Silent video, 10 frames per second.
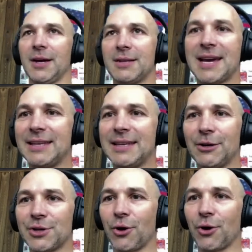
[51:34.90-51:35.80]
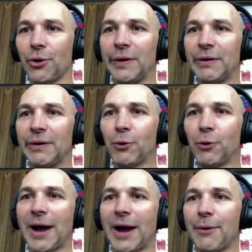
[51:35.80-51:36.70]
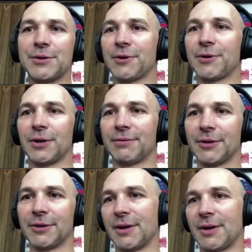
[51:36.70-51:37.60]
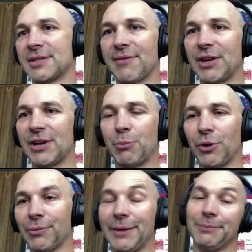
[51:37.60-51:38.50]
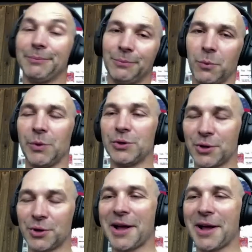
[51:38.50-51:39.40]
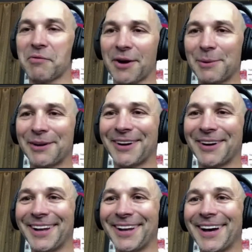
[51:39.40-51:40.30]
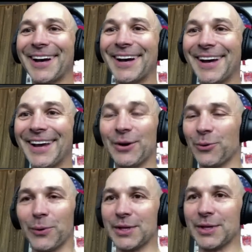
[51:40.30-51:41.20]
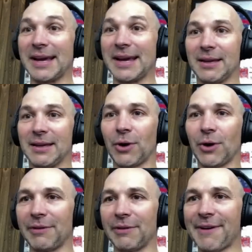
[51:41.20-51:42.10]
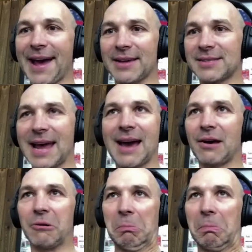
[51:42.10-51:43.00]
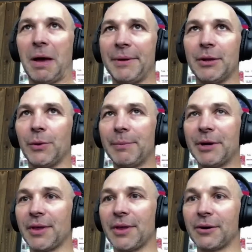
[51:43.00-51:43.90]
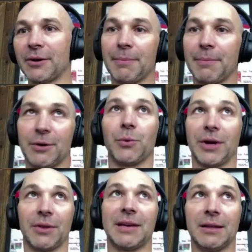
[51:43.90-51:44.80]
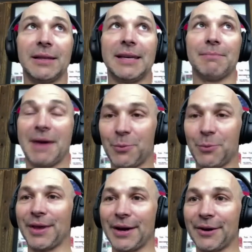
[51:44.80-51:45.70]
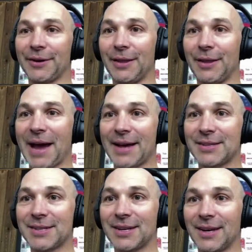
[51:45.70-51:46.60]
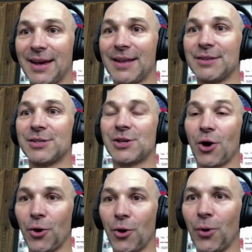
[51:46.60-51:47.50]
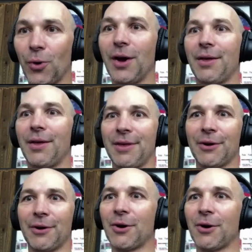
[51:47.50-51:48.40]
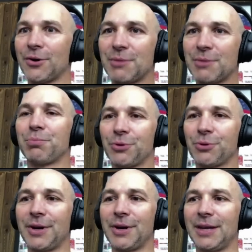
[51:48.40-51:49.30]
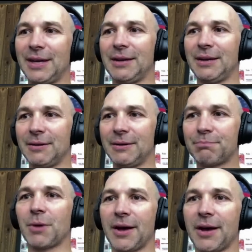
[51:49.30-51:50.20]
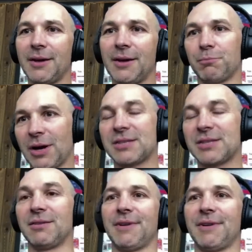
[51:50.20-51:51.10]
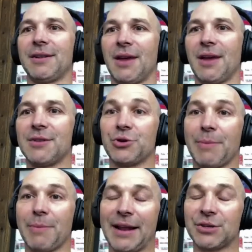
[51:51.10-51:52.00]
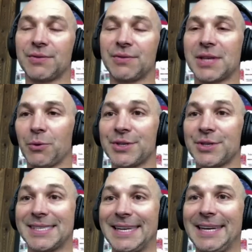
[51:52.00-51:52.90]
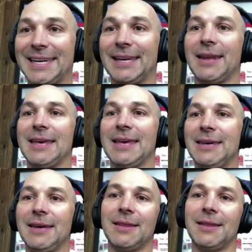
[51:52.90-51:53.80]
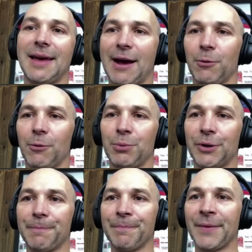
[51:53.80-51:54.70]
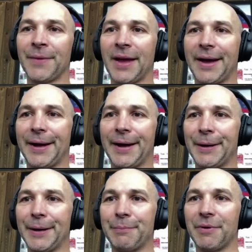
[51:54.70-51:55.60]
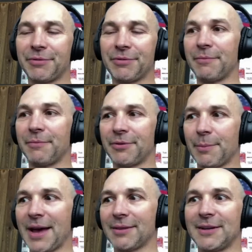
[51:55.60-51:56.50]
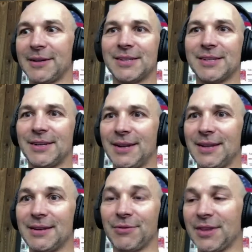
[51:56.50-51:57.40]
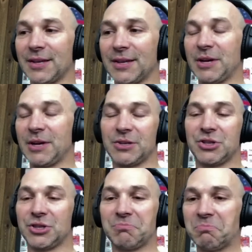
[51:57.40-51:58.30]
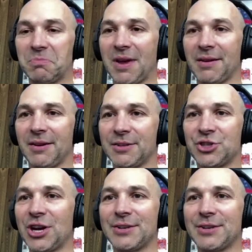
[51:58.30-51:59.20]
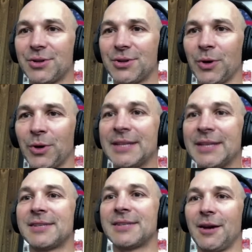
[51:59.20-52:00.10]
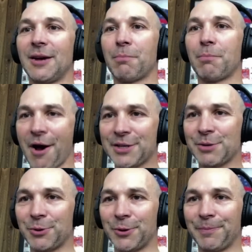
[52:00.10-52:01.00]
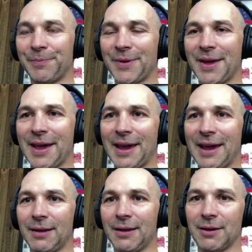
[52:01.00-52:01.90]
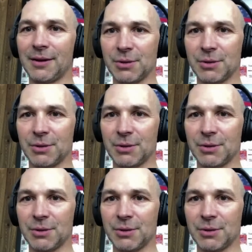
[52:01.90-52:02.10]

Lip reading: 10 years ago, going 4 hours for a 70.3, what we used to call half Ironman, right, was like incredibly fast. Now, the women are there compared to where the elite men were there in the past. And so there are some pretty impressive and dramatic shifts that we're seeing in the output from athletes in different things, because just it's changed what is possible. And there's a